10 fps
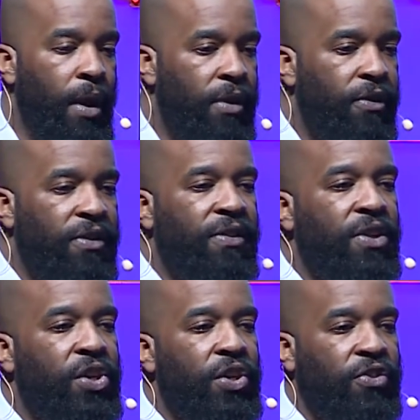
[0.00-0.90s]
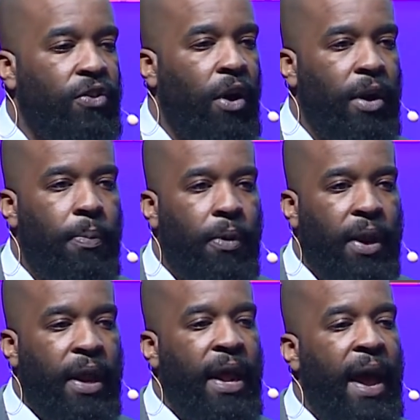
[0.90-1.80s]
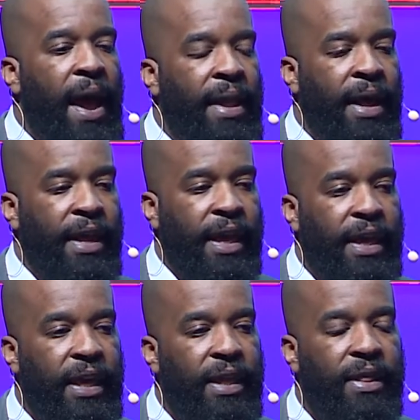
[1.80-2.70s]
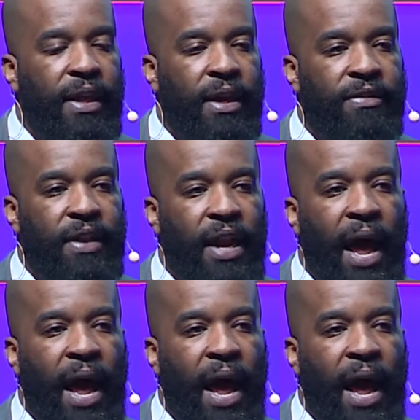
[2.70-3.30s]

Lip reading: So this is a good starting point, and I highlighted key things that